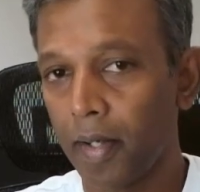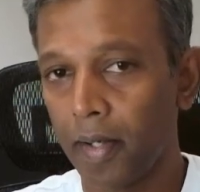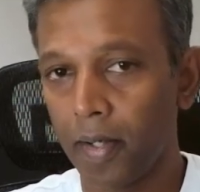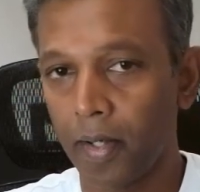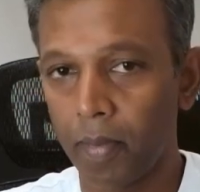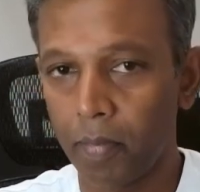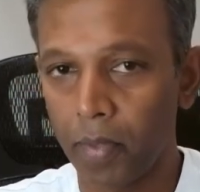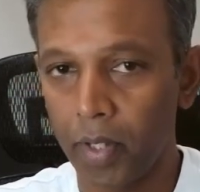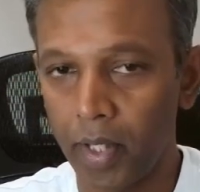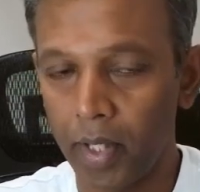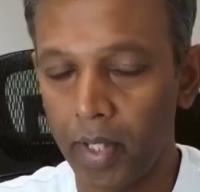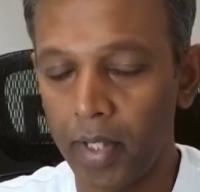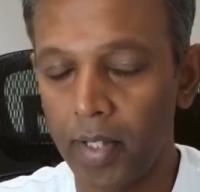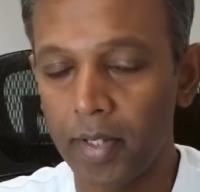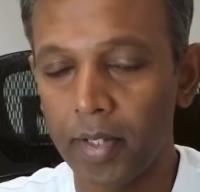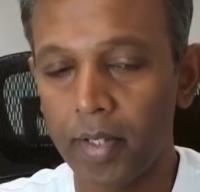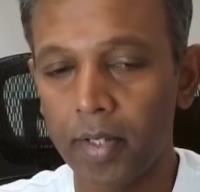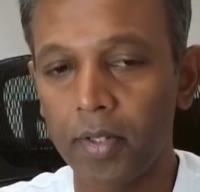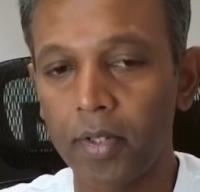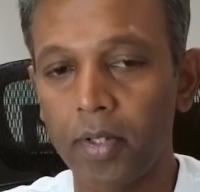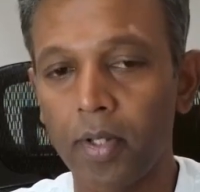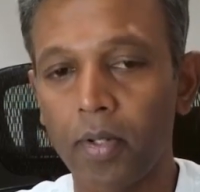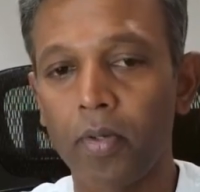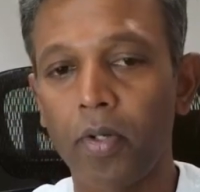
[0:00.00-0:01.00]
how many
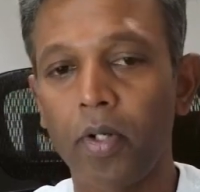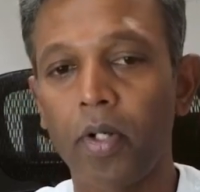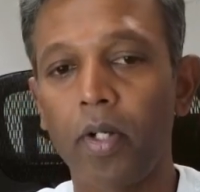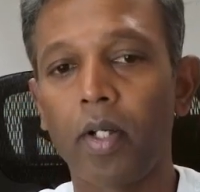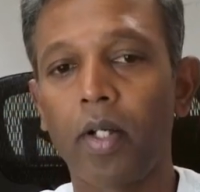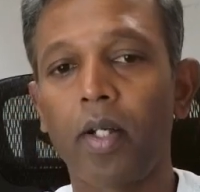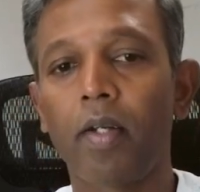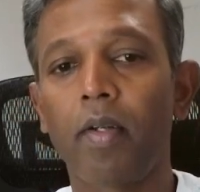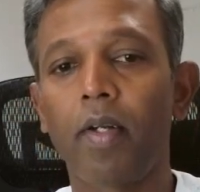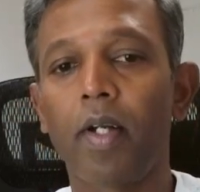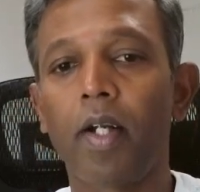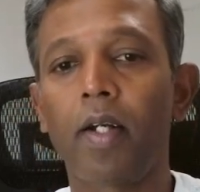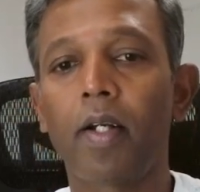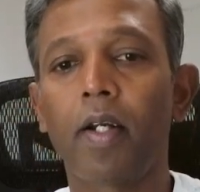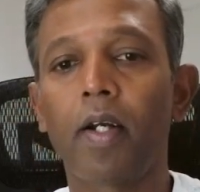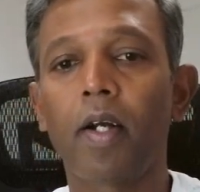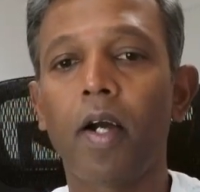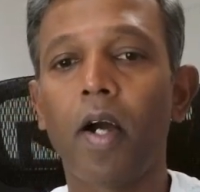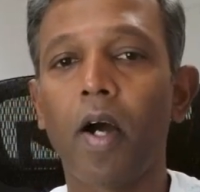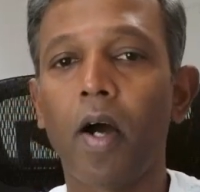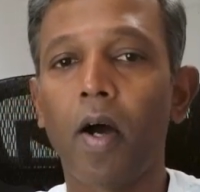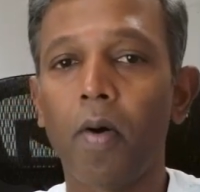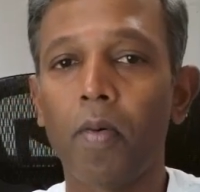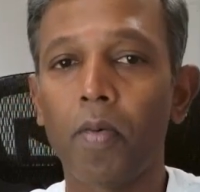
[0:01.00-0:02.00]
regions you are going to create
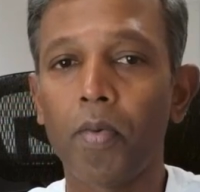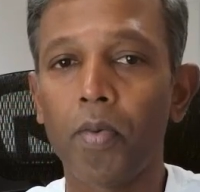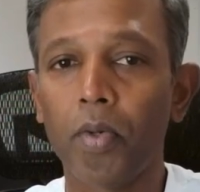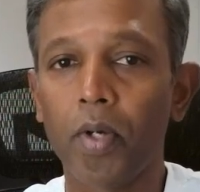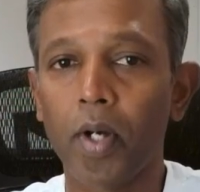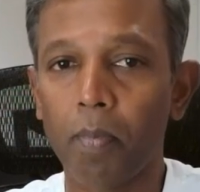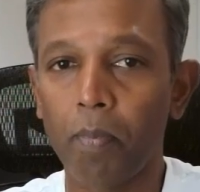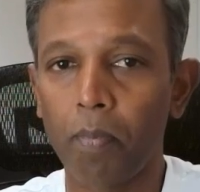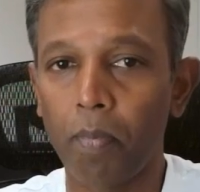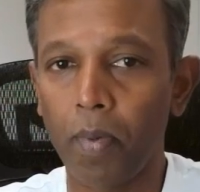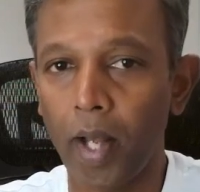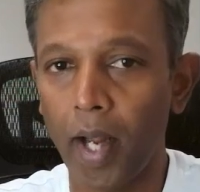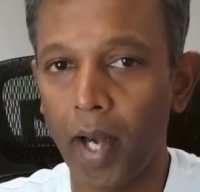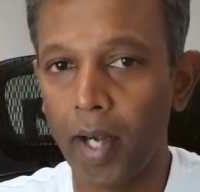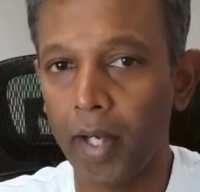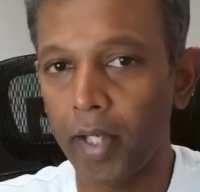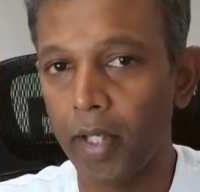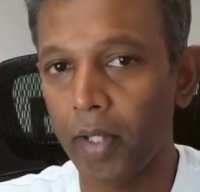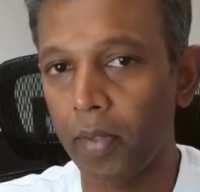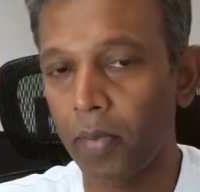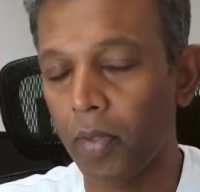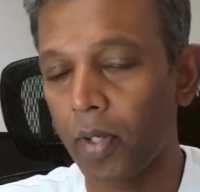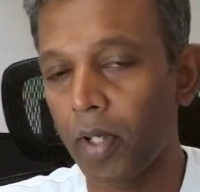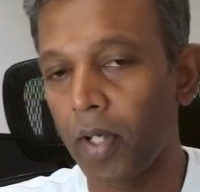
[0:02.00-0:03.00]
how you are
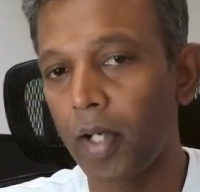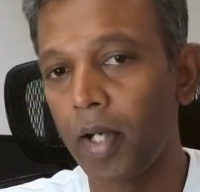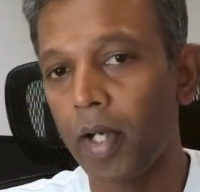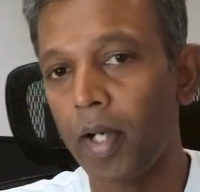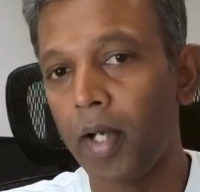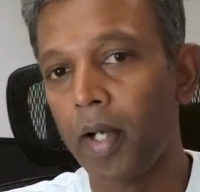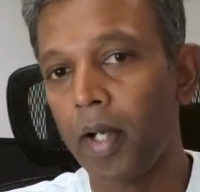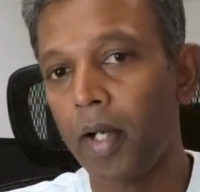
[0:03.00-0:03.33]
planning your